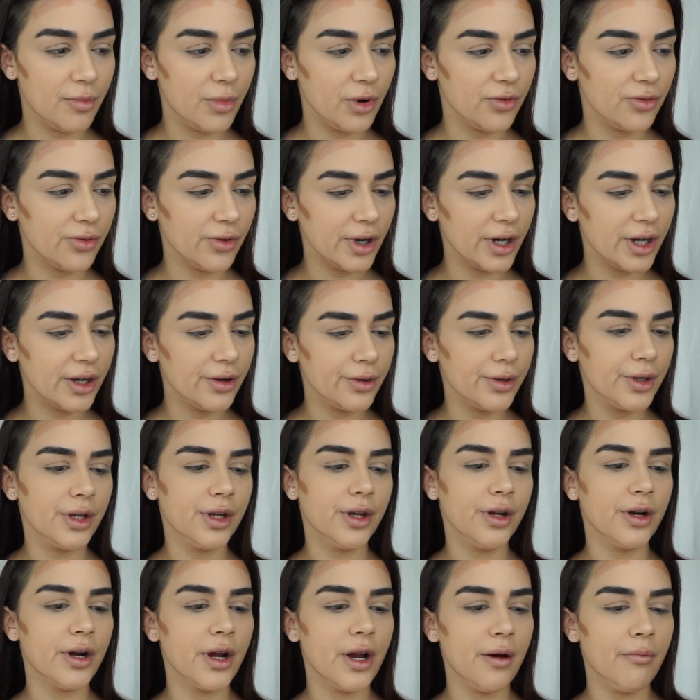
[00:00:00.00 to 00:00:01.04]
before I go to
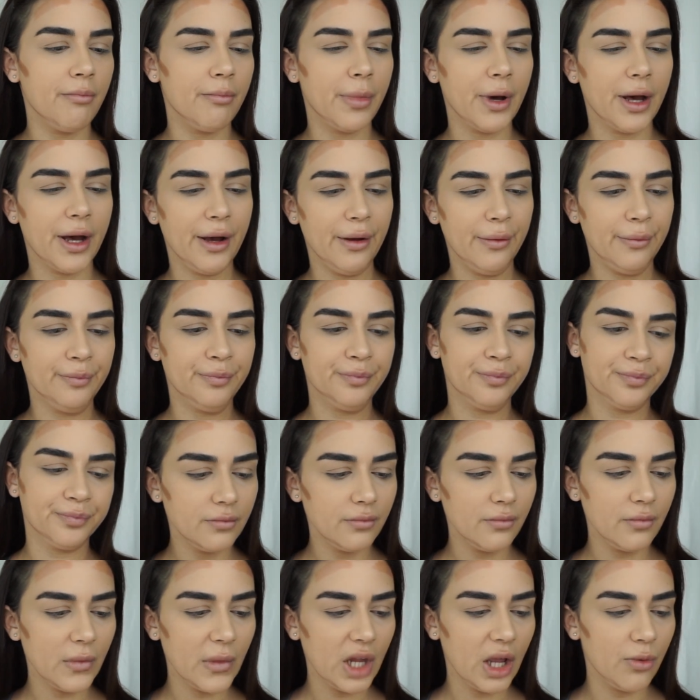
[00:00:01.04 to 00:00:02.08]
Europe, but
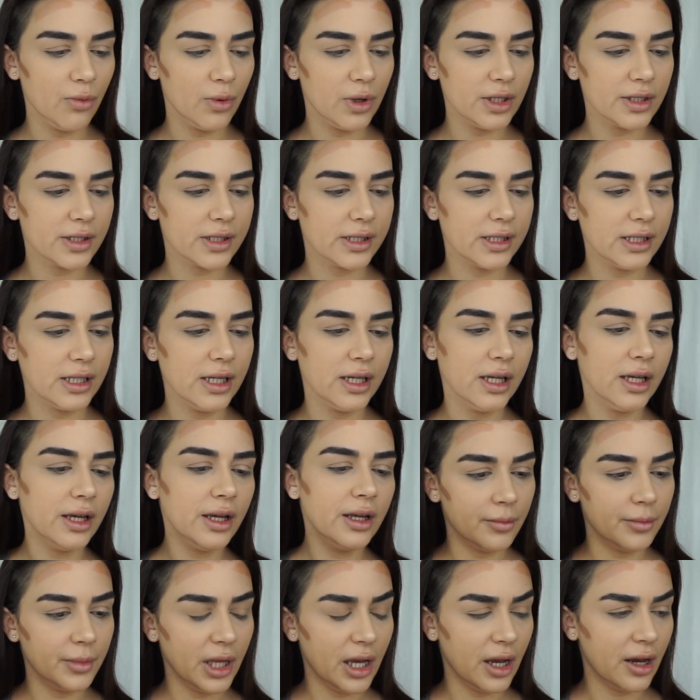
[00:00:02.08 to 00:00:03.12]
we'll see.
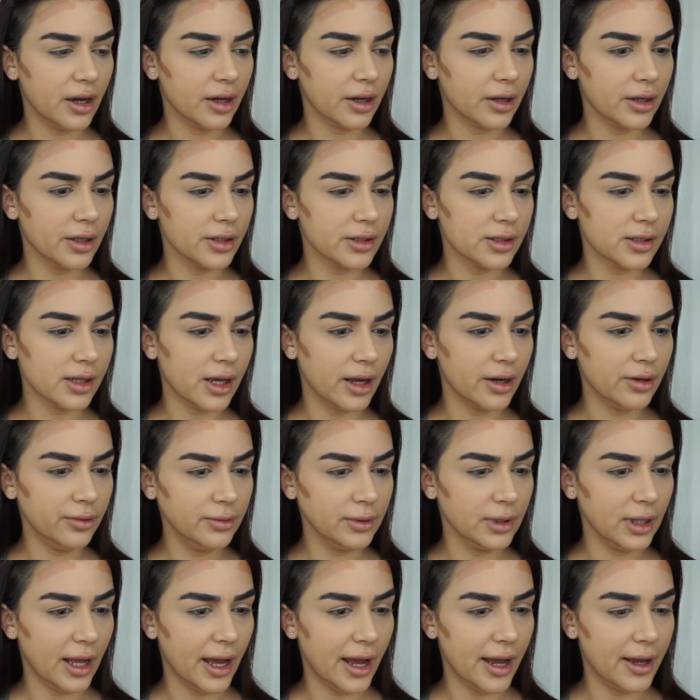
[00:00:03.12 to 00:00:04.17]
Yeah, because I
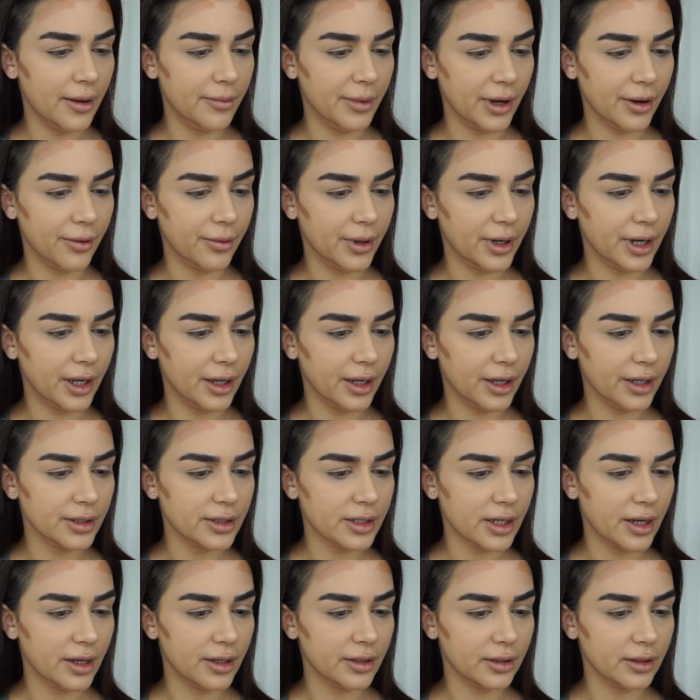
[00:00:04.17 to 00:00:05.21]
don't lie about what I get
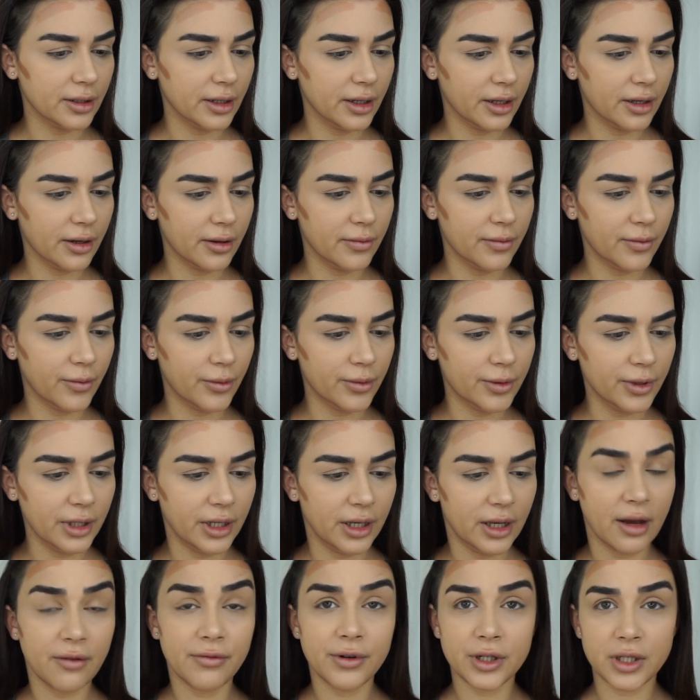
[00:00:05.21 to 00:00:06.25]
done. Like, I've
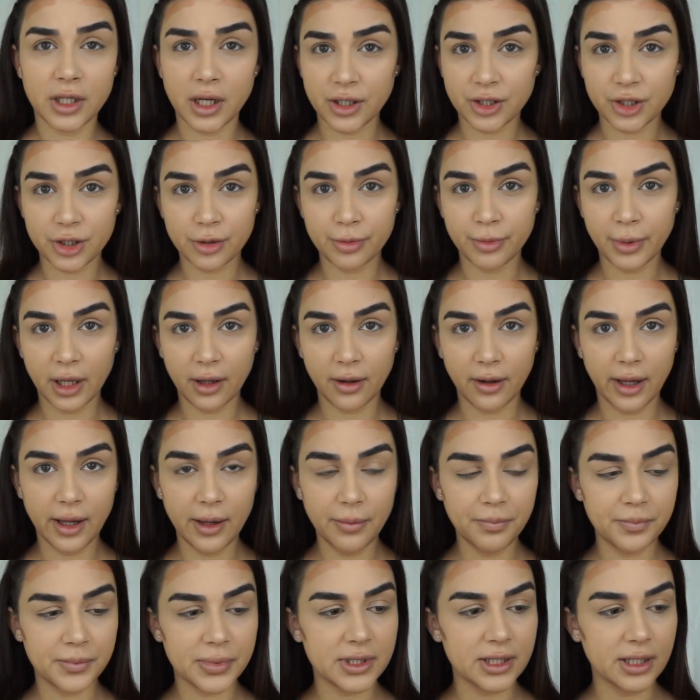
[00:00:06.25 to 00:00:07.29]
only ever touched my
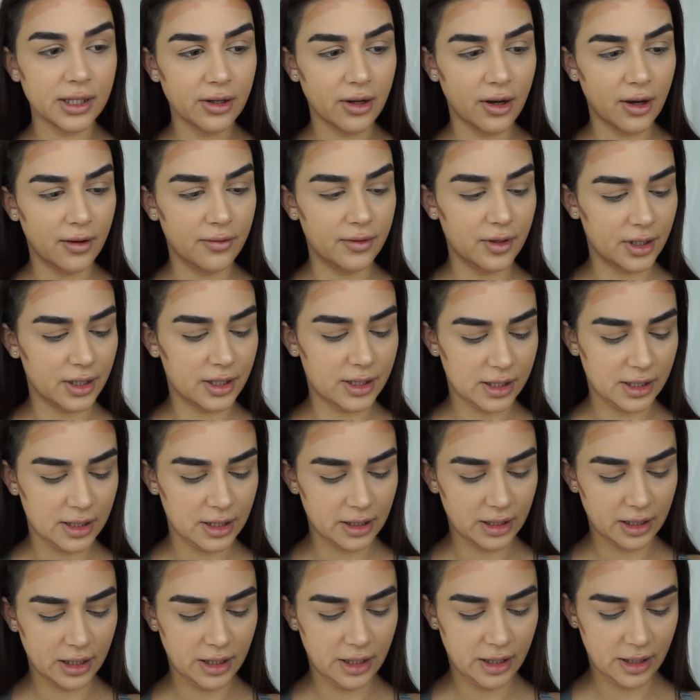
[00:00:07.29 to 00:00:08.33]
lips, and
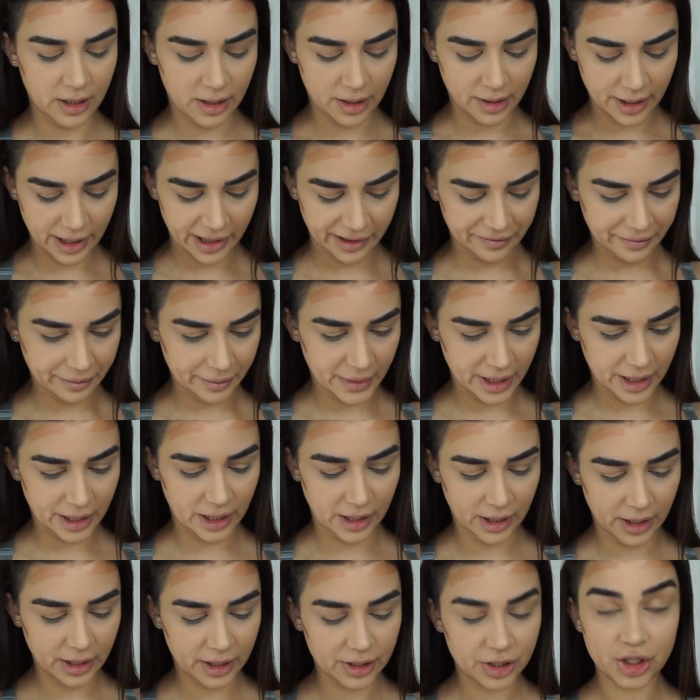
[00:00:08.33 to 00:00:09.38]
obviously I have
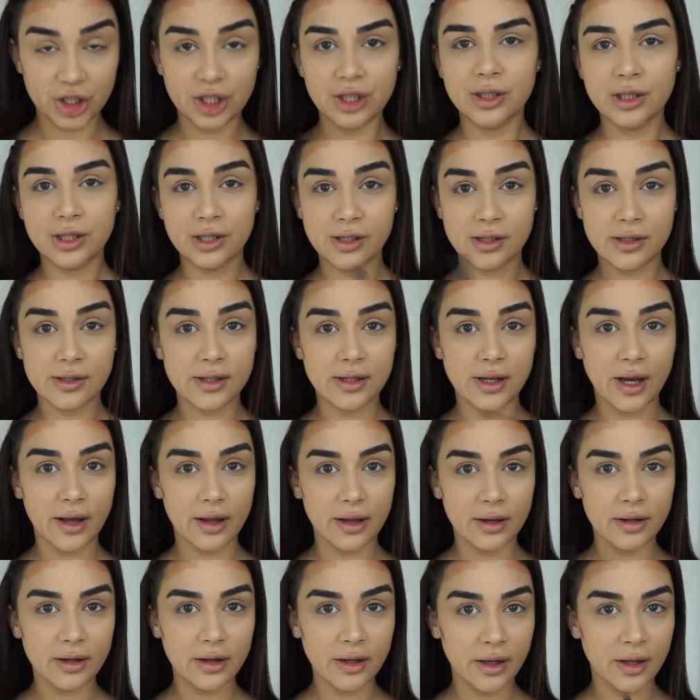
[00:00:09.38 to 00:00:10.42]
my chi-chis
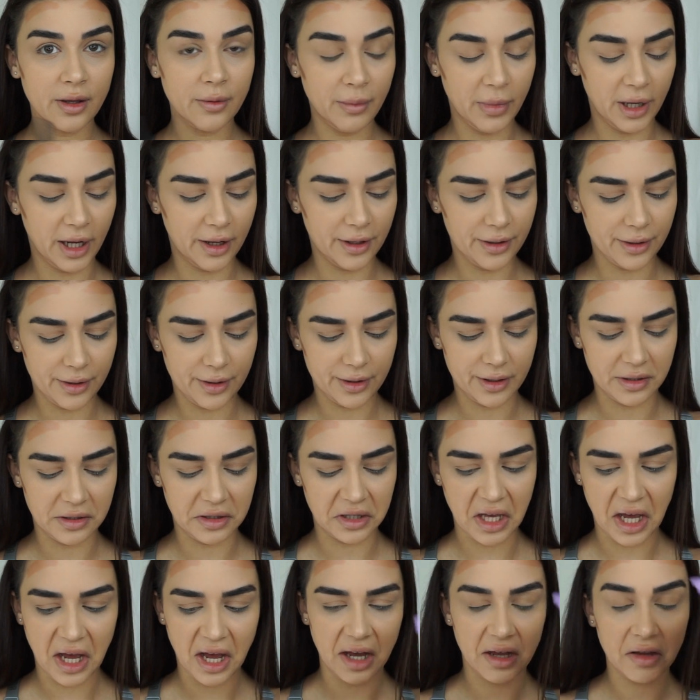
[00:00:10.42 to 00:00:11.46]
done, but other than
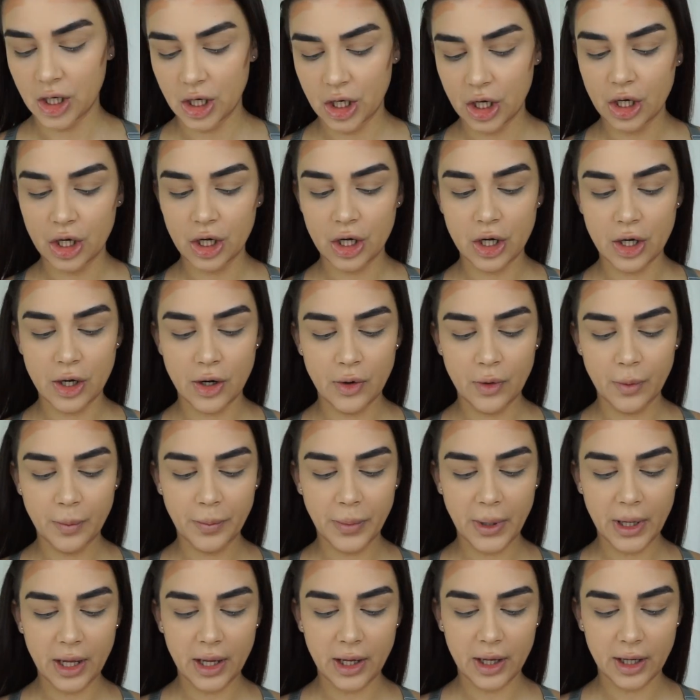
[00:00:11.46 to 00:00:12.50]
that,
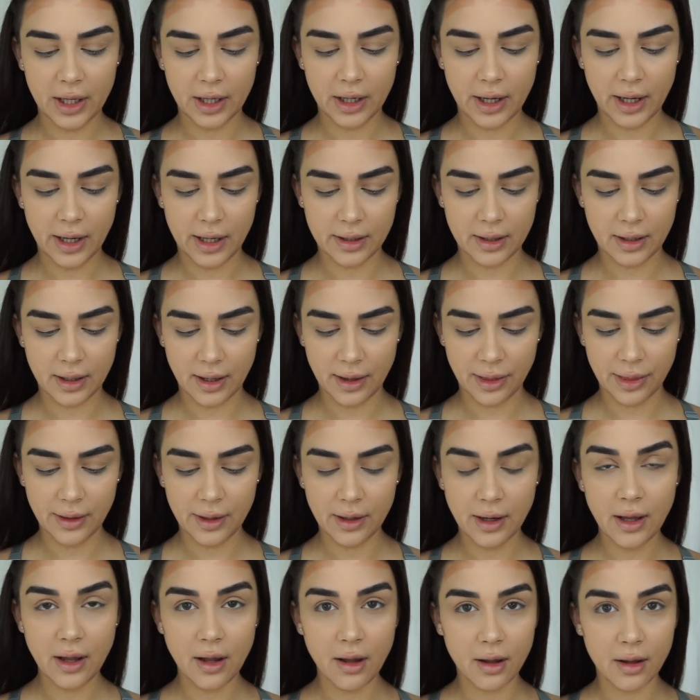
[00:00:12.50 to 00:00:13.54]
nope, got
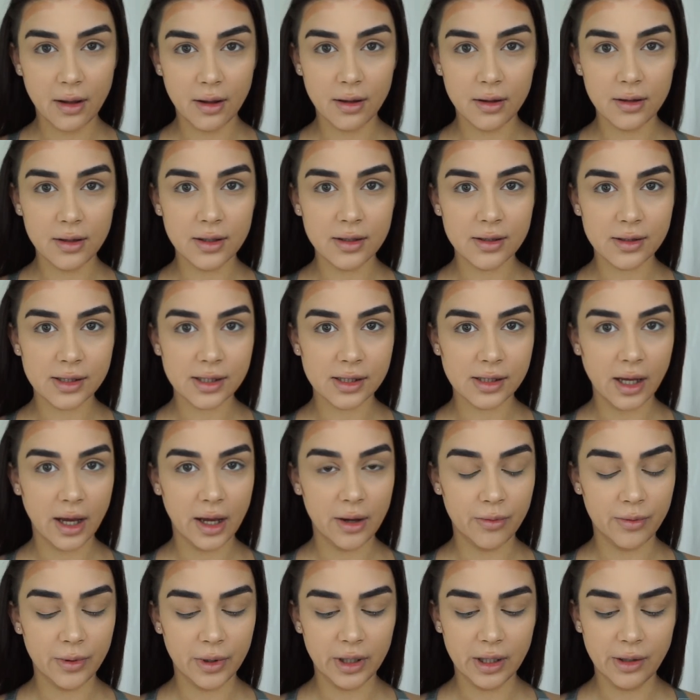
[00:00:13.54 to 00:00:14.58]
nothing else. I
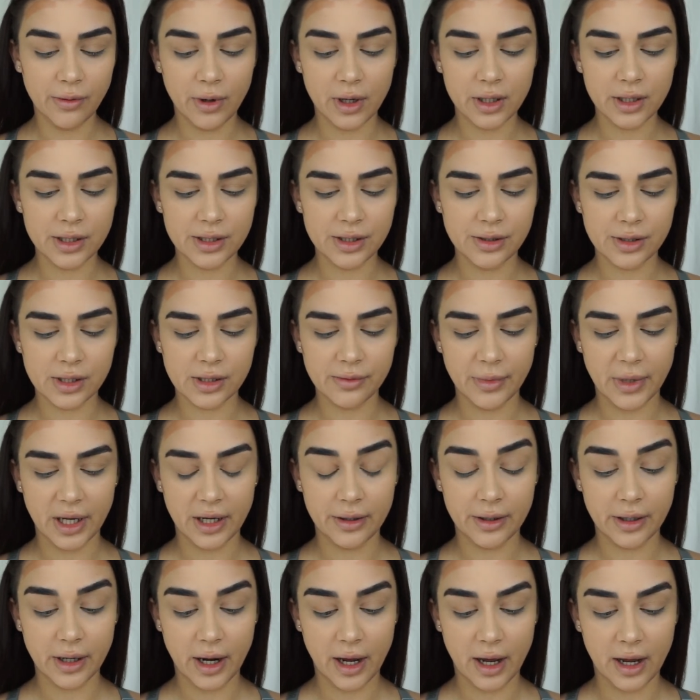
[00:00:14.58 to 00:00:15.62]
really want to do some
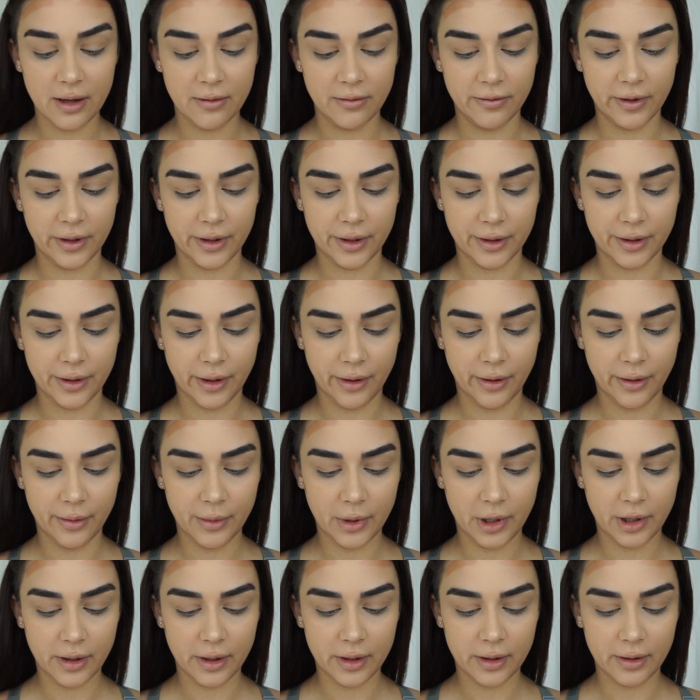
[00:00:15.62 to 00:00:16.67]
under eye filler though, I'm
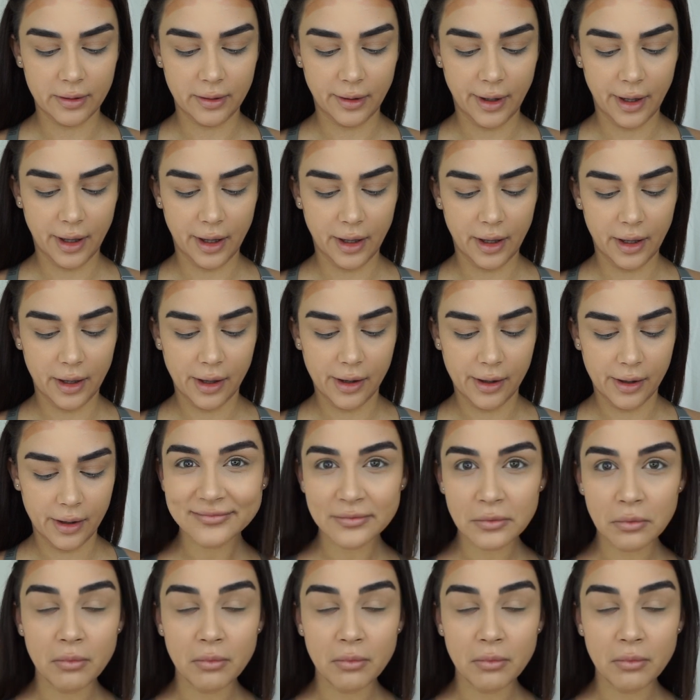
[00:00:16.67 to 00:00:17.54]
not gonna lie.